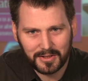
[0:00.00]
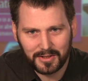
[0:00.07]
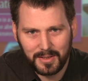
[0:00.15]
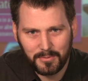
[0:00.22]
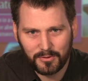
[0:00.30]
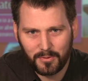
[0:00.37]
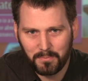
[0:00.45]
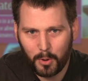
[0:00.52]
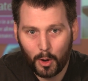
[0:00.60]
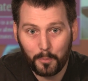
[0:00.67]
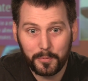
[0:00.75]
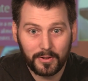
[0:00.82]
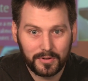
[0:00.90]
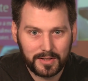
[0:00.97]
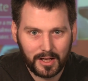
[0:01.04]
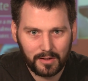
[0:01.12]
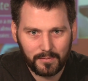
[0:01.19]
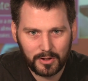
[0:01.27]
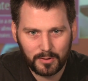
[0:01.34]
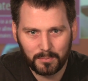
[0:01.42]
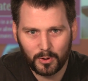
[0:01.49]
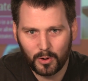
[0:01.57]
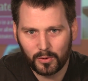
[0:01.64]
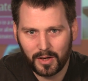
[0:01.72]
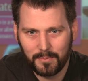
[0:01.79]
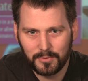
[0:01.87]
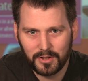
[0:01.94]
clips from popular television
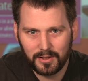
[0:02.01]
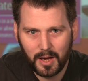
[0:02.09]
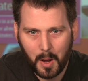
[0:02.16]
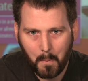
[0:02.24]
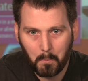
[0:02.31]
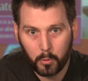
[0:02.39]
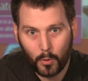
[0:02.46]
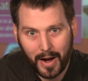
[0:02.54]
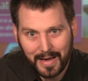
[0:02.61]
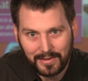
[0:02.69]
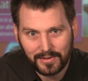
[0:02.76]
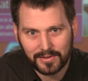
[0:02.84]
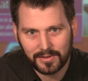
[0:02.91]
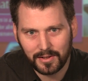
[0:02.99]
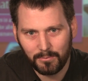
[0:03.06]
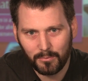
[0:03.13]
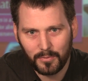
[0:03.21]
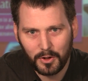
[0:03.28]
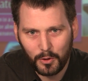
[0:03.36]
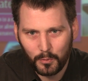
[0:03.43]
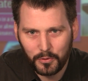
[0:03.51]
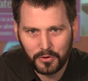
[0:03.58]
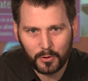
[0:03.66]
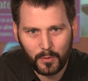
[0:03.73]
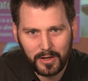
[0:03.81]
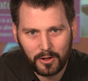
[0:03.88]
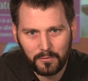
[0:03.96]
programs and brands them with the
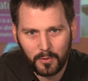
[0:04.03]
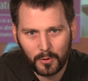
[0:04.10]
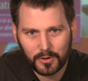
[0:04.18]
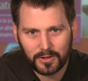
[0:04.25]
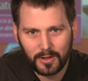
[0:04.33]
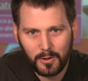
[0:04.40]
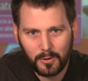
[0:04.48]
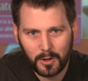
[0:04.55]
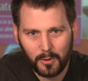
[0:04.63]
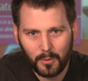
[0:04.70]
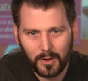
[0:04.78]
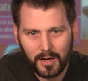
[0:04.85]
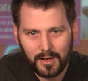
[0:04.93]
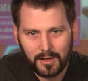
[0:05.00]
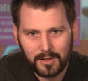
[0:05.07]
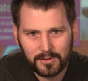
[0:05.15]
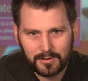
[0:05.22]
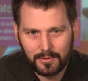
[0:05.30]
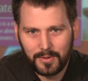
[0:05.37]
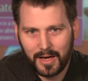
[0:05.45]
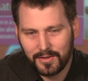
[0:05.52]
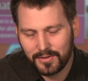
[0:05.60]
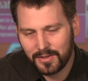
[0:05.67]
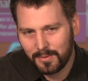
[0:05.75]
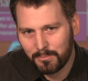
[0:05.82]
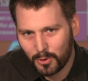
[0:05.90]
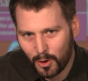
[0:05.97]
Guido Fawkes logo, as though he has
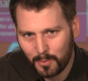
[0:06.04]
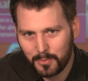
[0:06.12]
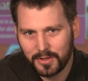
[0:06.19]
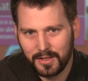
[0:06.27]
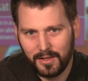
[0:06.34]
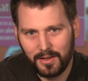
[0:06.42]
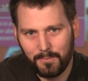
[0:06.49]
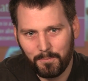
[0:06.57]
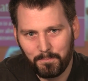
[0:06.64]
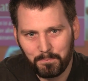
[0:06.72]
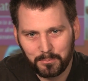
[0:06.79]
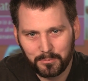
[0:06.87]
some property in them.